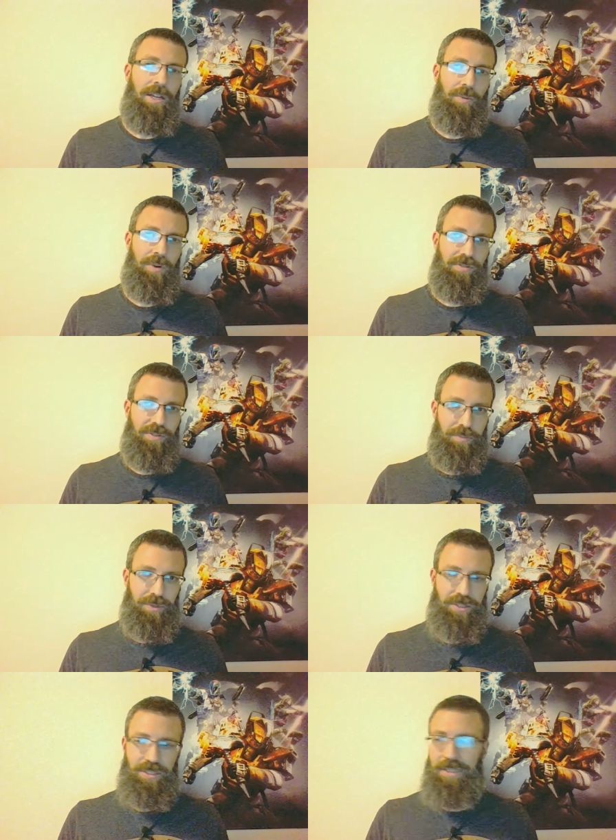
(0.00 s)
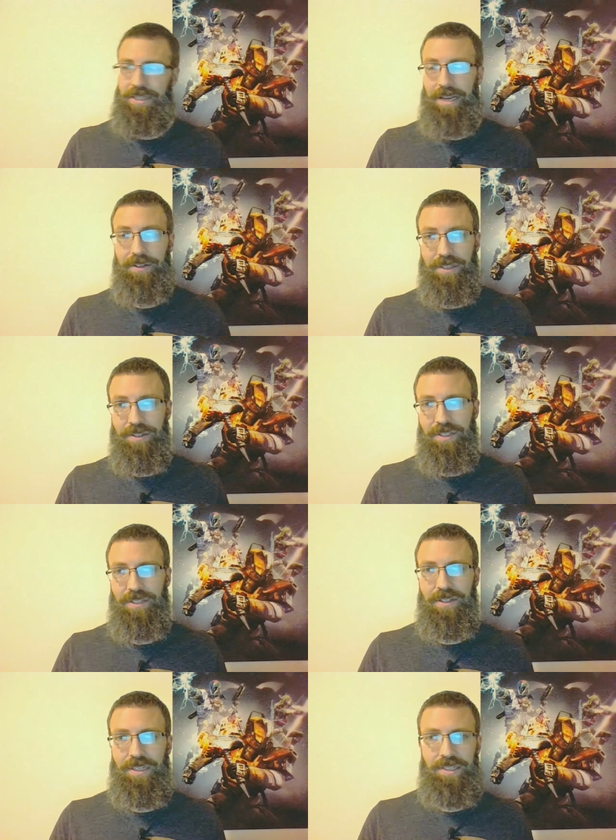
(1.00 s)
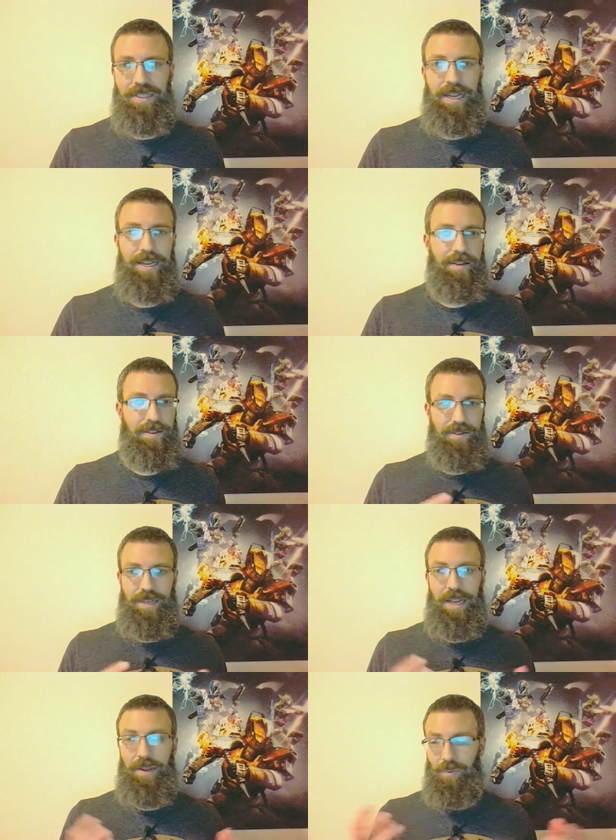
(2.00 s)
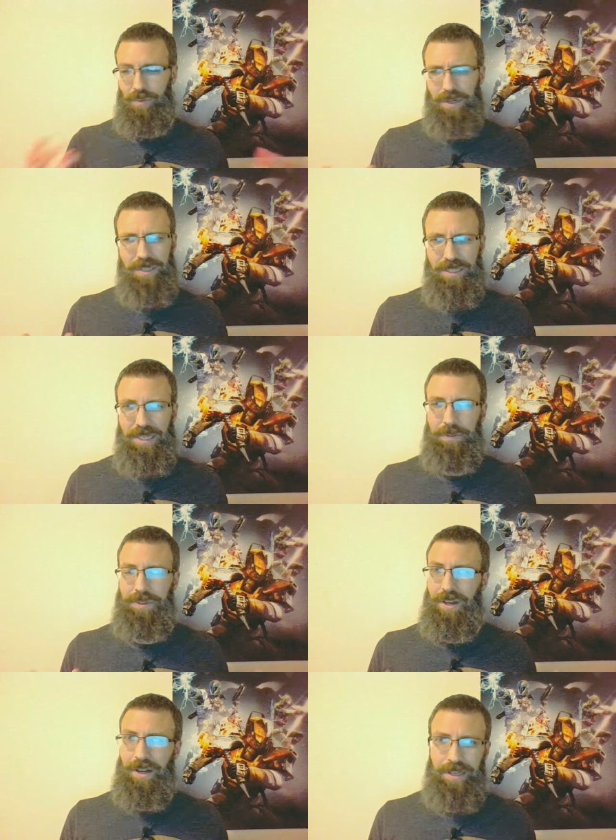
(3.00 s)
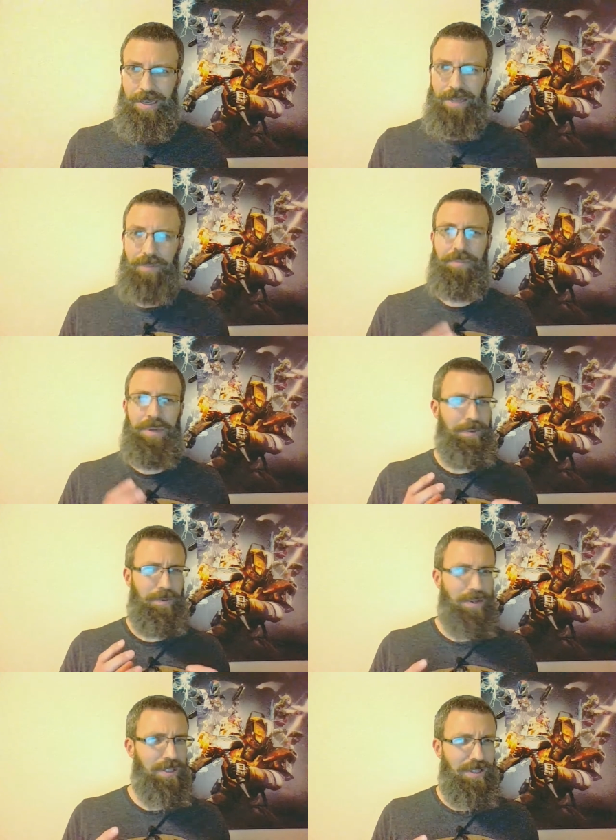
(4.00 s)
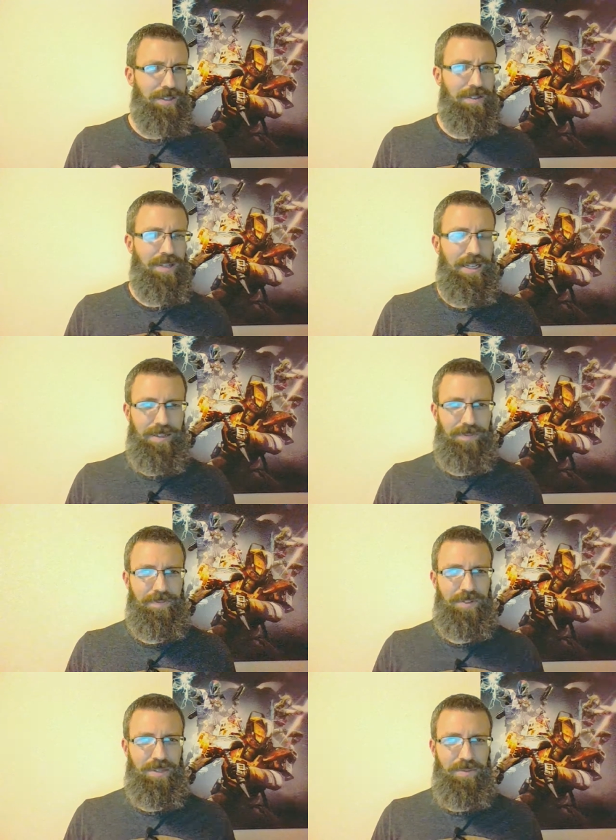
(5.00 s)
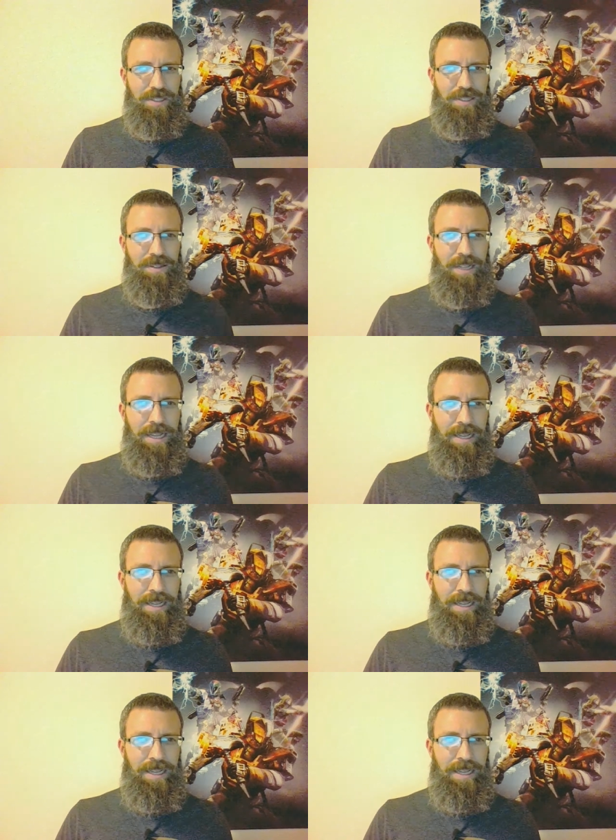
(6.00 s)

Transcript: one of her books in the Outlander series, and it worked. It was odd, but it worked for some reason.